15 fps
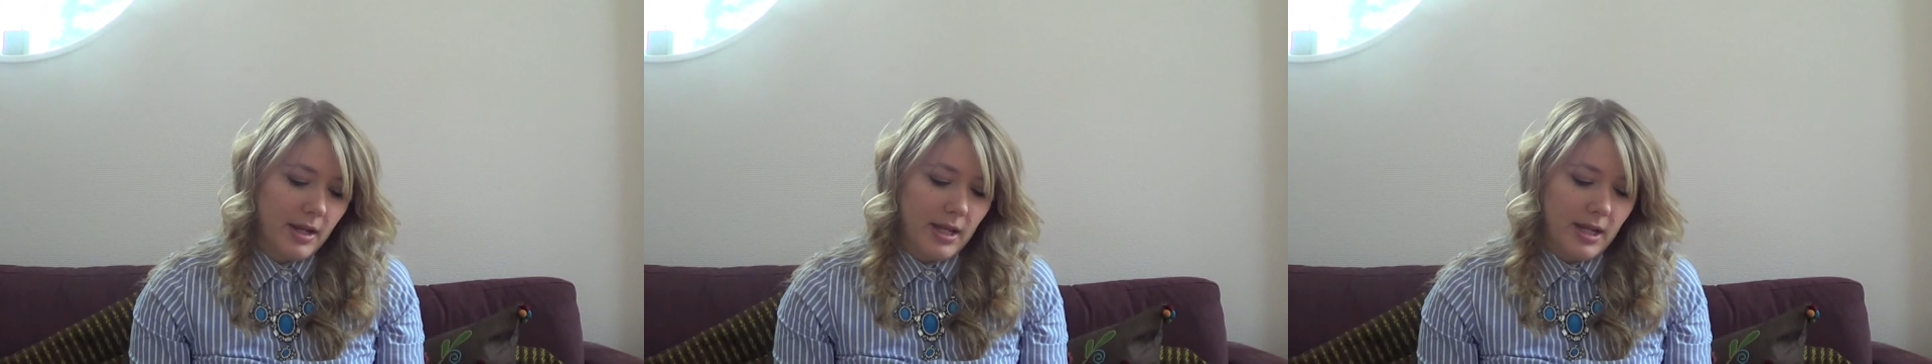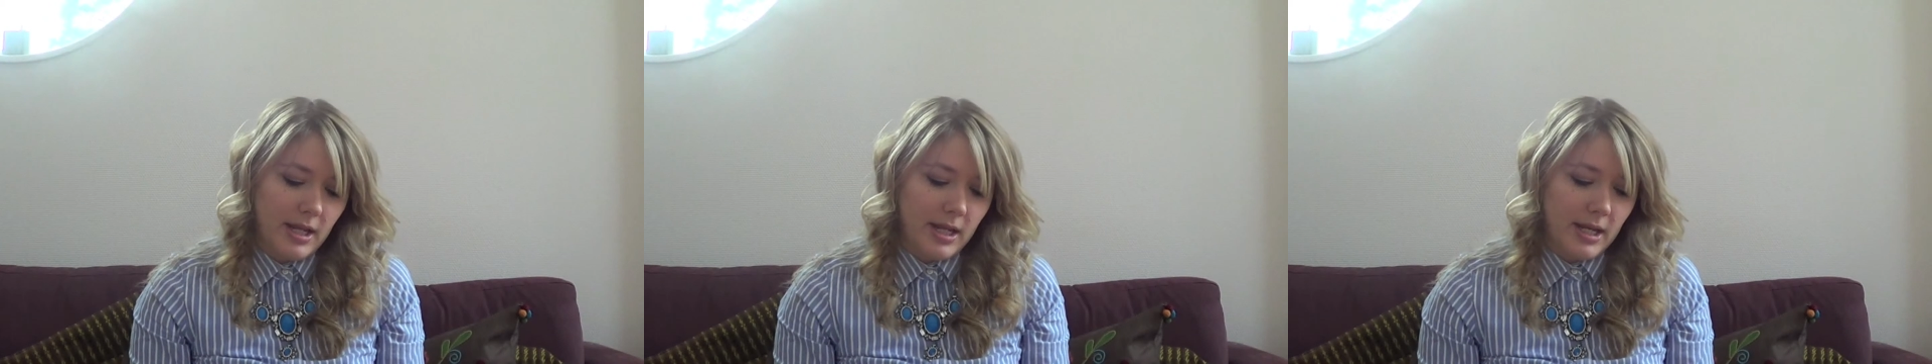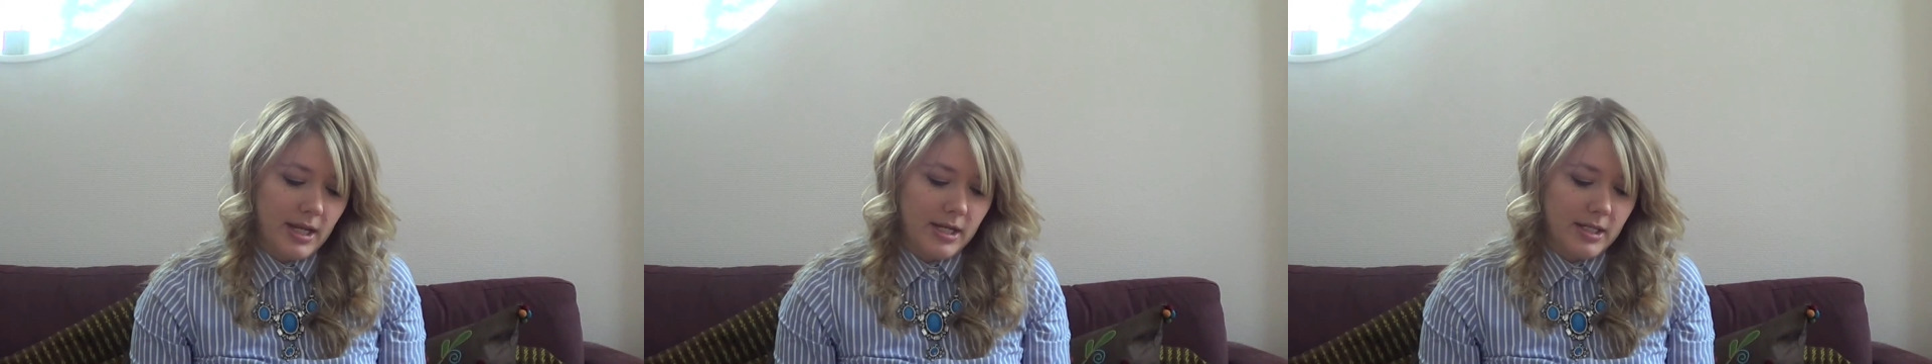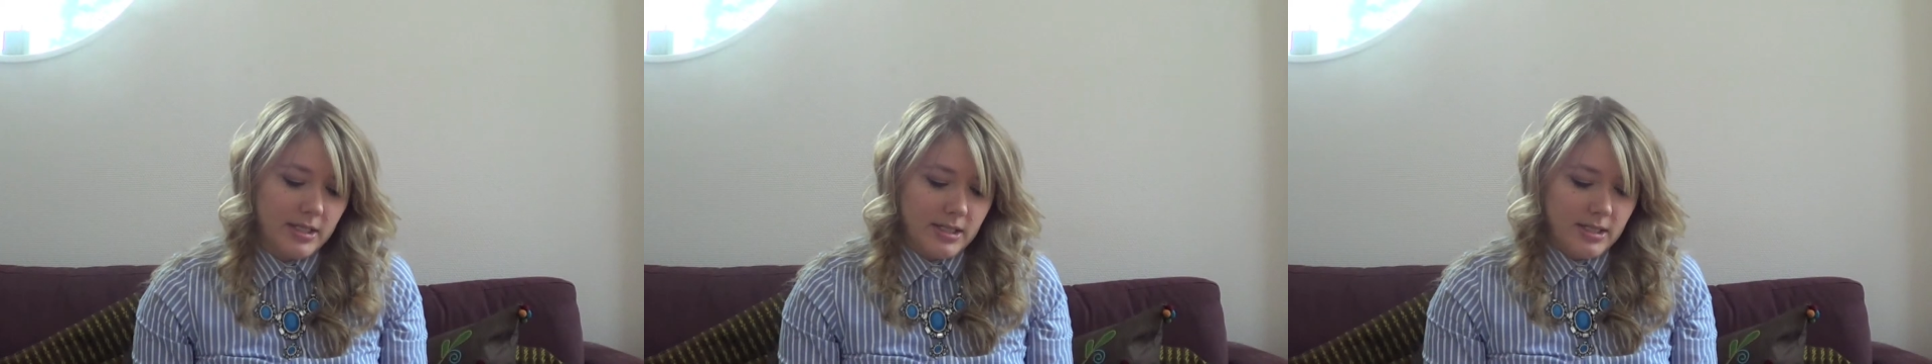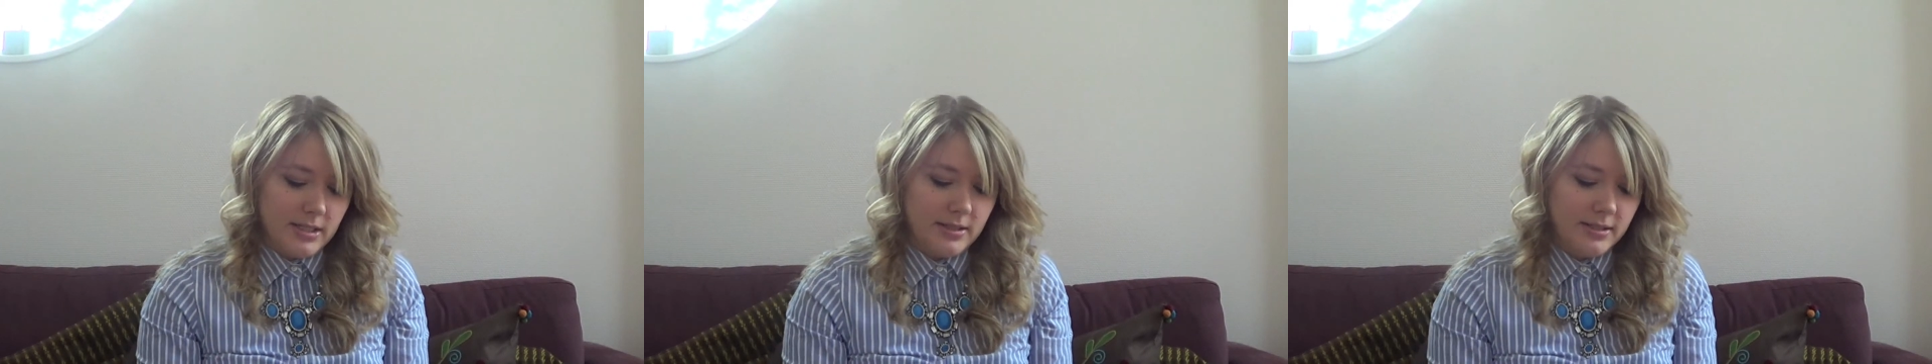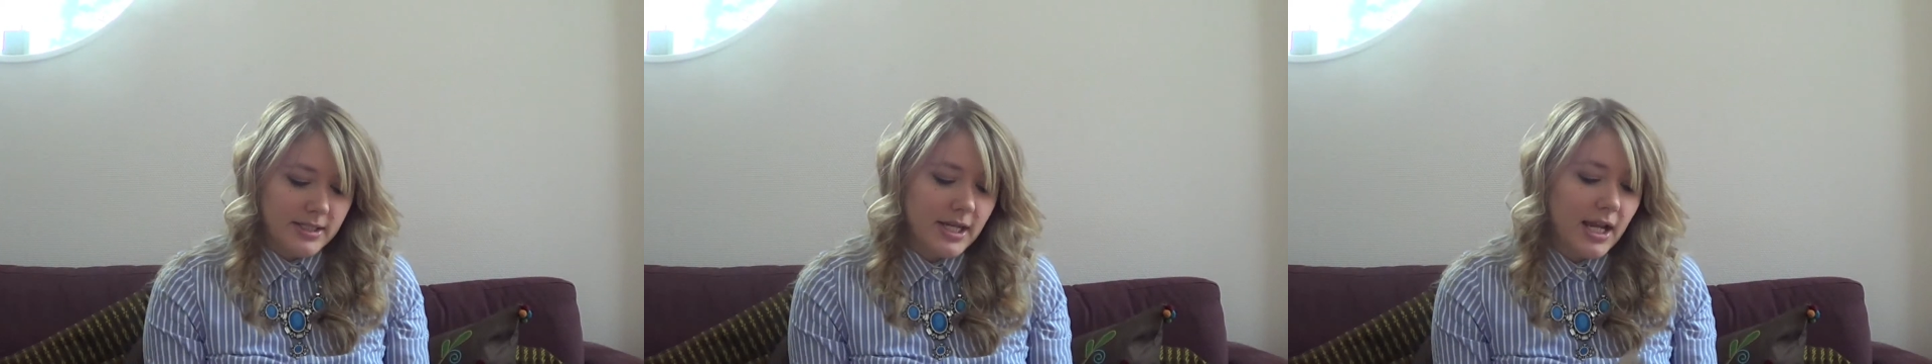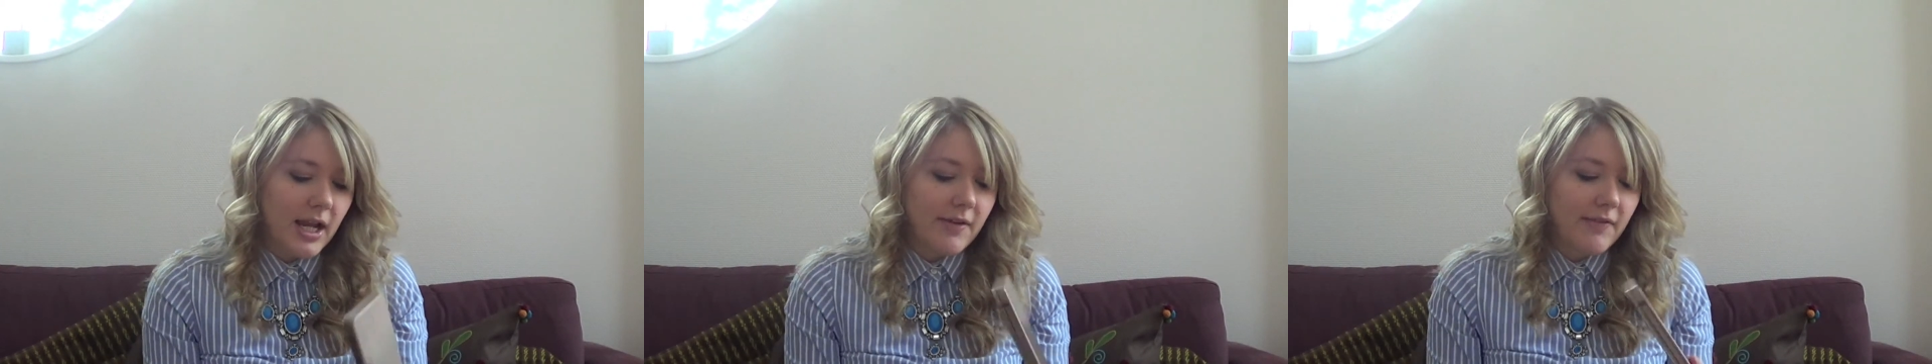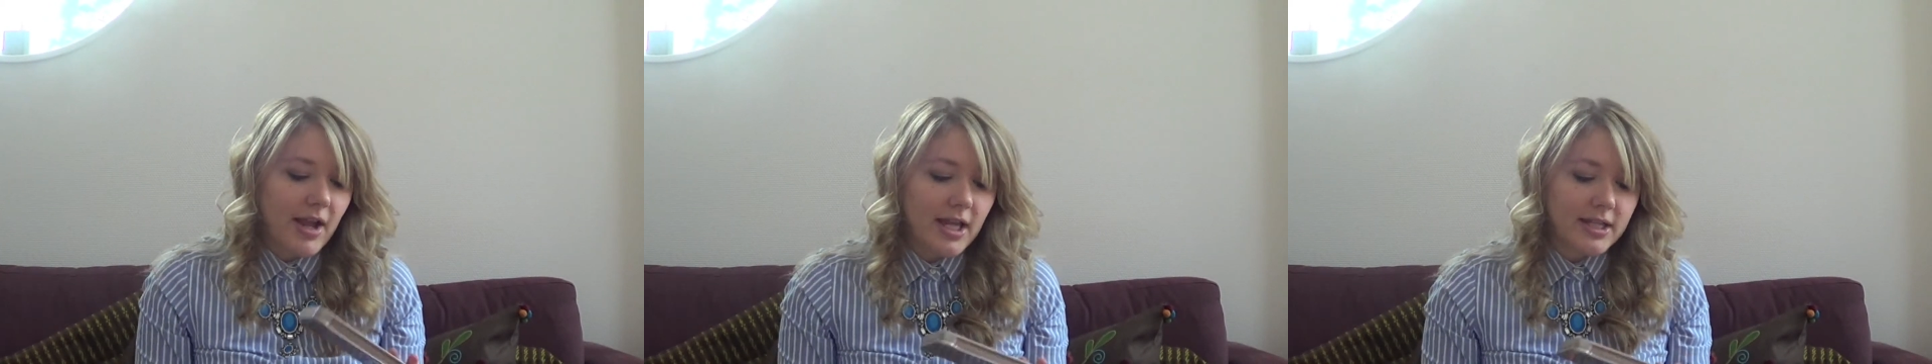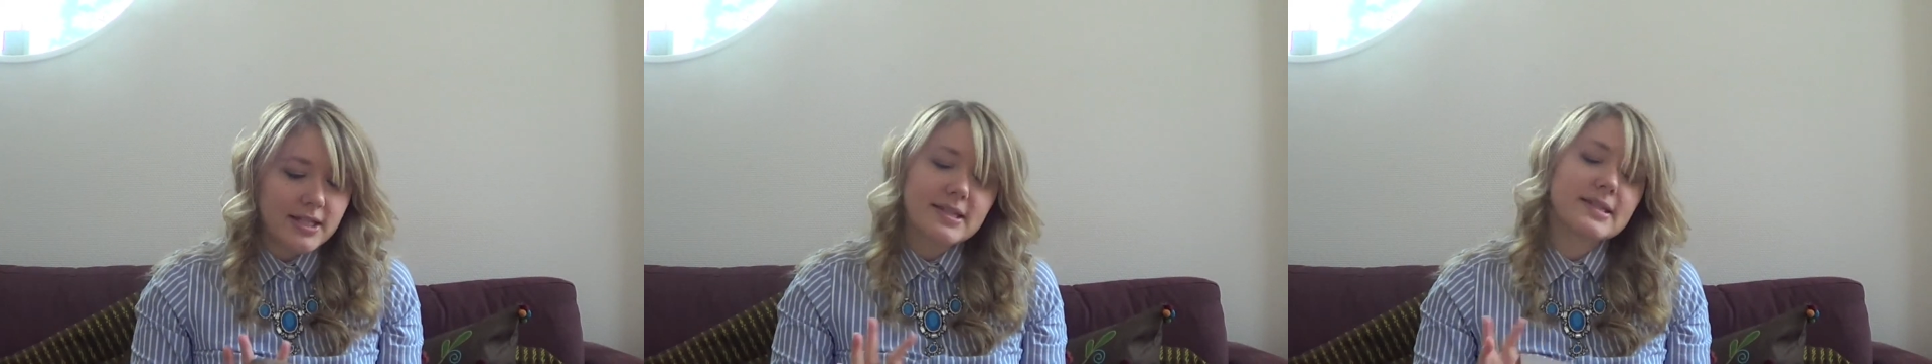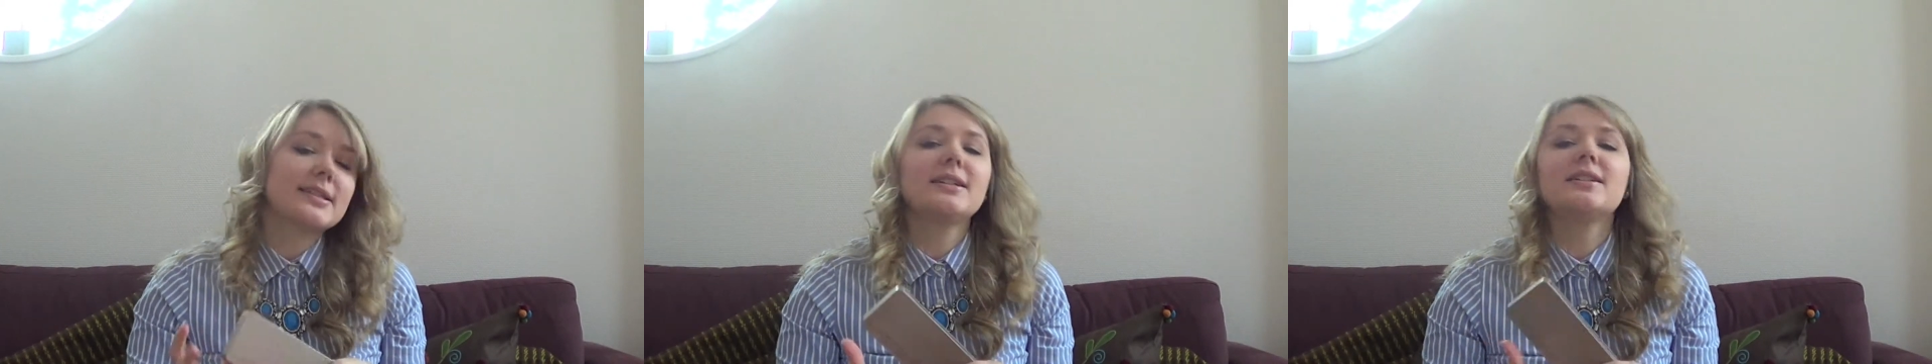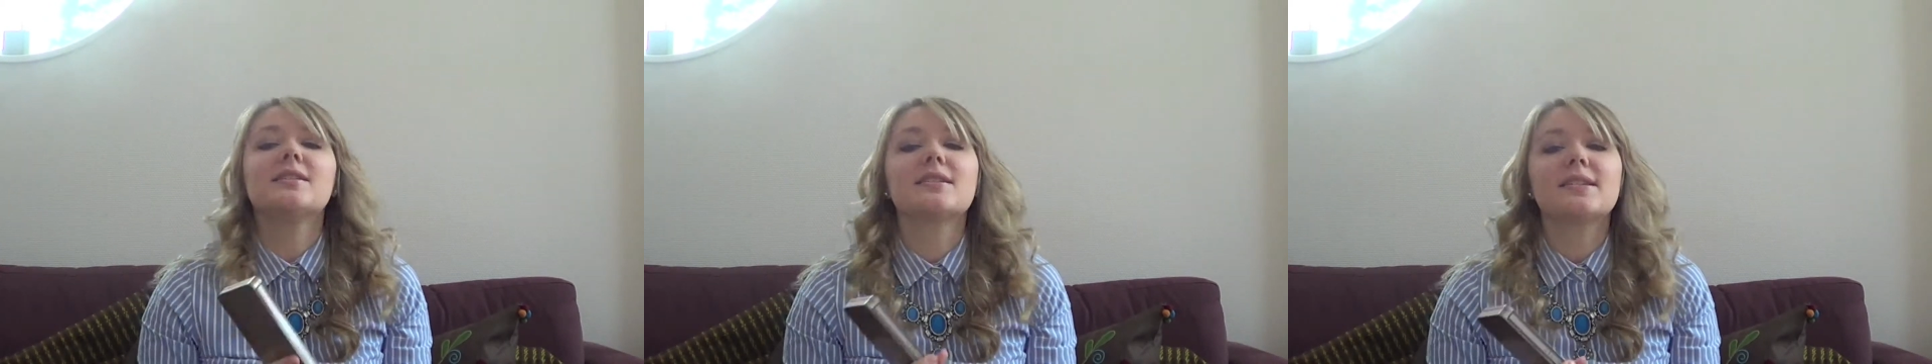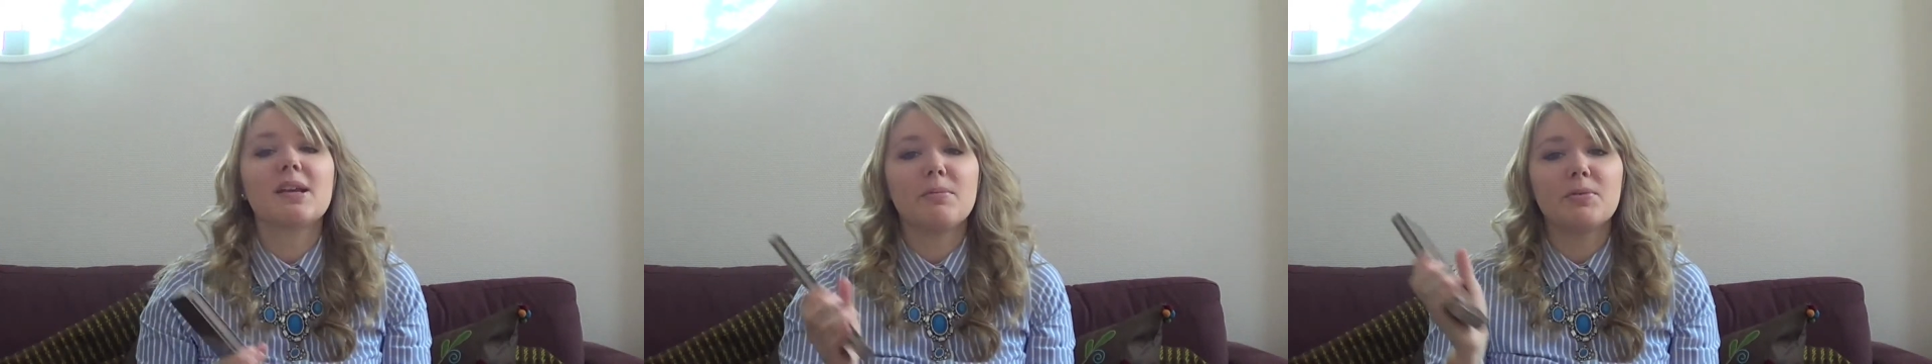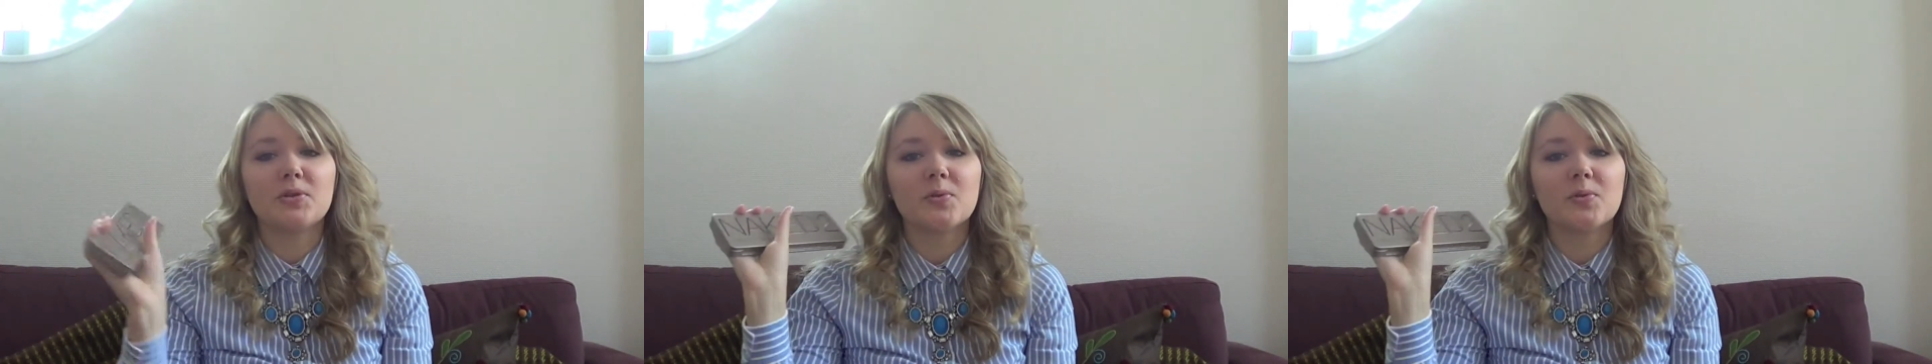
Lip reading: And yeah, I've had this in summer